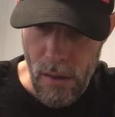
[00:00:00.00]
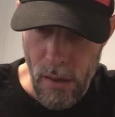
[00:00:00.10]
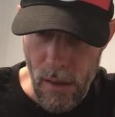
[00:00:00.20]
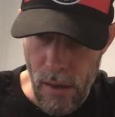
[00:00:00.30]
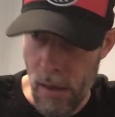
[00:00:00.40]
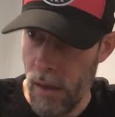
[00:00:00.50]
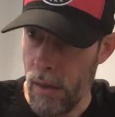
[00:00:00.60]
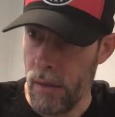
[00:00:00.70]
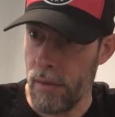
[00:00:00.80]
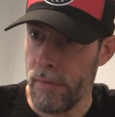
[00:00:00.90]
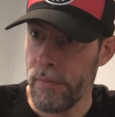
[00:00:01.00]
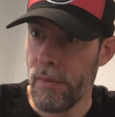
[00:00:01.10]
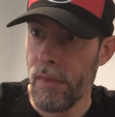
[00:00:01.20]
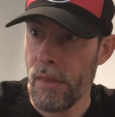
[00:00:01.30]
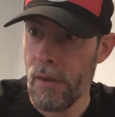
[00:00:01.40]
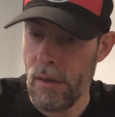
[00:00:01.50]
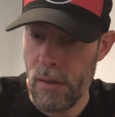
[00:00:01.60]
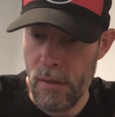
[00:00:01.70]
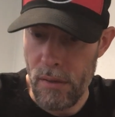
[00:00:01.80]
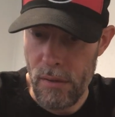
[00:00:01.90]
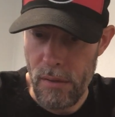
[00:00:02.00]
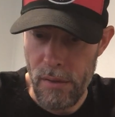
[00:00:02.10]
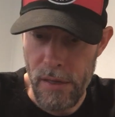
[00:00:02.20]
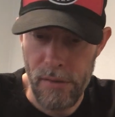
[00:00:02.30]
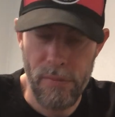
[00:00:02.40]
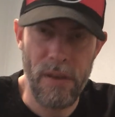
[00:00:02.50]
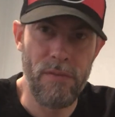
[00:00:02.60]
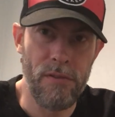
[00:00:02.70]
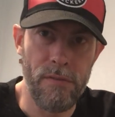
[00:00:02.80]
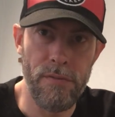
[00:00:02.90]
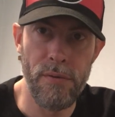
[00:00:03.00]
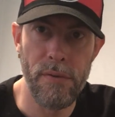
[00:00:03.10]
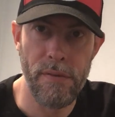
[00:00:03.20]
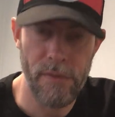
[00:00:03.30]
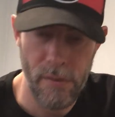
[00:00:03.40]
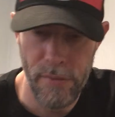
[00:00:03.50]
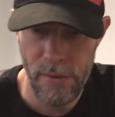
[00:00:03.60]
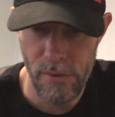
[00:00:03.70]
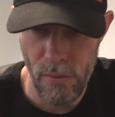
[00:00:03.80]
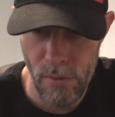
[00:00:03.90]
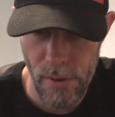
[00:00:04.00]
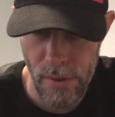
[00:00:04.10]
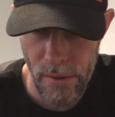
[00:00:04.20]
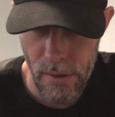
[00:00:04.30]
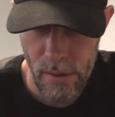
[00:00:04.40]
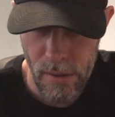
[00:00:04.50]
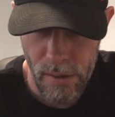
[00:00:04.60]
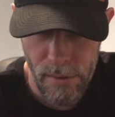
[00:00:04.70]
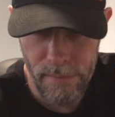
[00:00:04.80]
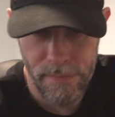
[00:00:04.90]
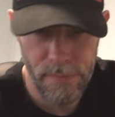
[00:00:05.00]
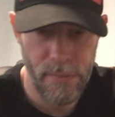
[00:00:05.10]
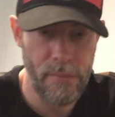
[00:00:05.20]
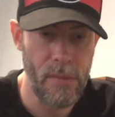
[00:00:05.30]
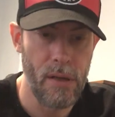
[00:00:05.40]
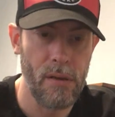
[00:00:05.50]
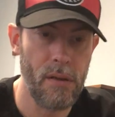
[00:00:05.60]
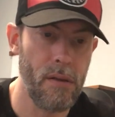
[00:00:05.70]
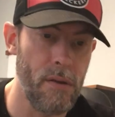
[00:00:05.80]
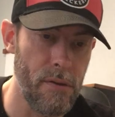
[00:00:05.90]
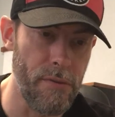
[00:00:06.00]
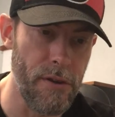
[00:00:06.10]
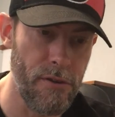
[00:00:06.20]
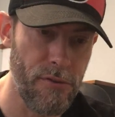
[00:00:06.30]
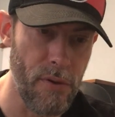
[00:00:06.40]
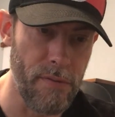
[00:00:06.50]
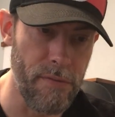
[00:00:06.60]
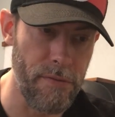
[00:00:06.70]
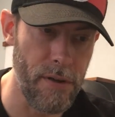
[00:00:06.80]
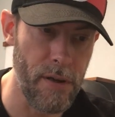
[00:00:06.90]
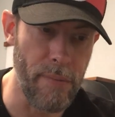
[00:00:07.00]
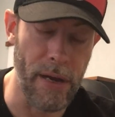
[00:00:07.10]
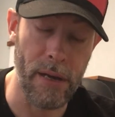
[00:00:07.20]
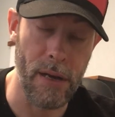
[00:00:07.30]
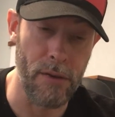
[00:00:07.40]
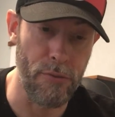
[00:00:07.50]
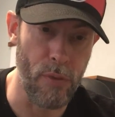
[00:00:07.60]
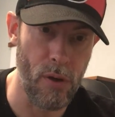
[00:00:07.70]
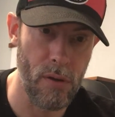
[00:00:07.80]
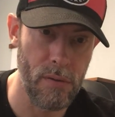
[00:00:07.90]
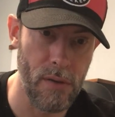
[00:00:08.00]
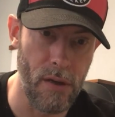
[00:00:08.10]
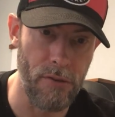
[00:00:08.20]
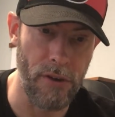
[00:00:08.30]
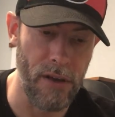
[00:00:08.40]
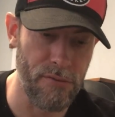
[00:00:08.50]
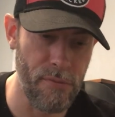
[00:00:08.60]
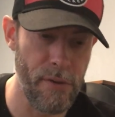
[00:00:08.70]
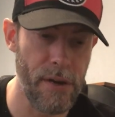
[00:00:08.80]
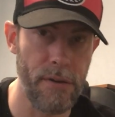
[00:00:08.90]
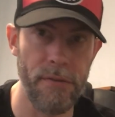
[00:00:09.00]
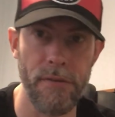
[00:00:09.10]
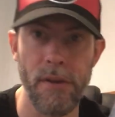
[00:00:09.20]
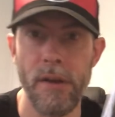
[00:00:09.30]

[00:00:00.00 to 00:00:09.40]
Uh, next, we have just a few that have come in the door. Um, issue of Infinity by Khan Jamal on Jazz Room Records.